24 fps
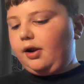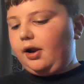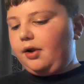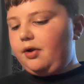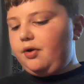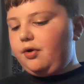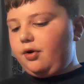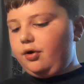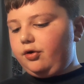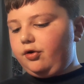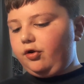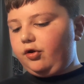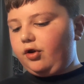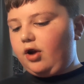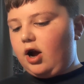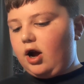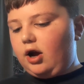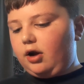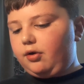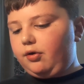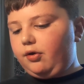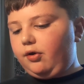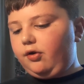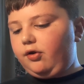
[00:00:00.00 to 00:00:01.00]
could just
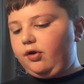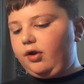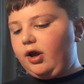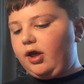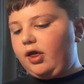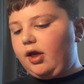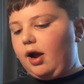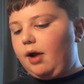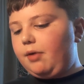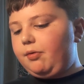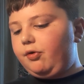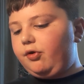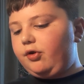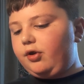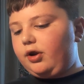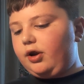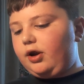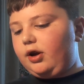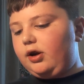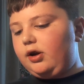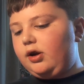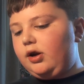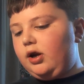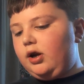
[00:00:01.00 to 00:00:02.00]
hot glue these together. I'm just
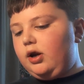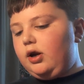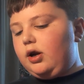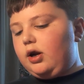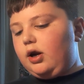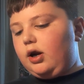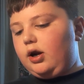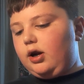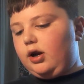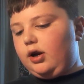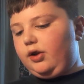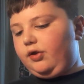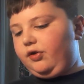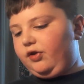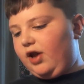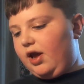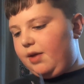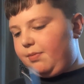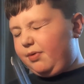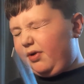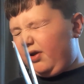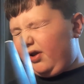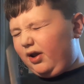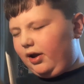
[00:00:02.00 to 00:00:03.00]
gonna
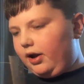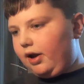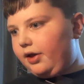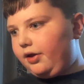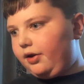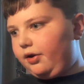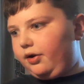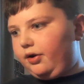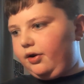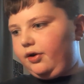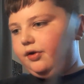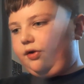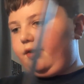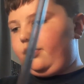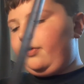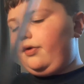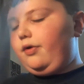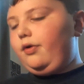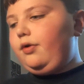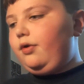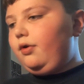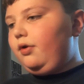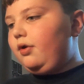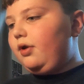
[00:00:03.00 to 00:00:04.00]
tape them together because
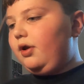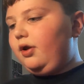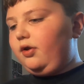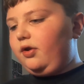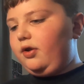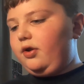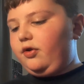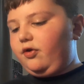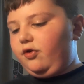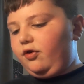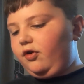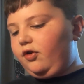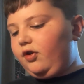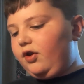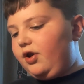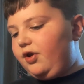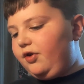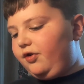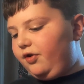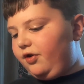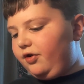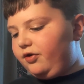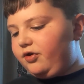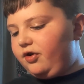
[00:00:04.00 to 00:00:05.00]
it's just
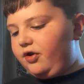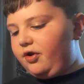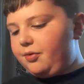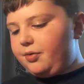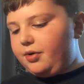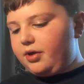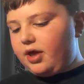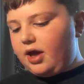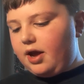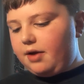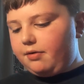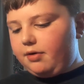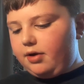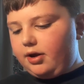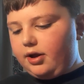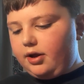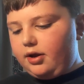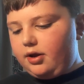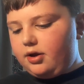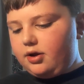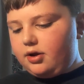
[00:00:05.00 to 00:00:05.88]
easier to do it that way.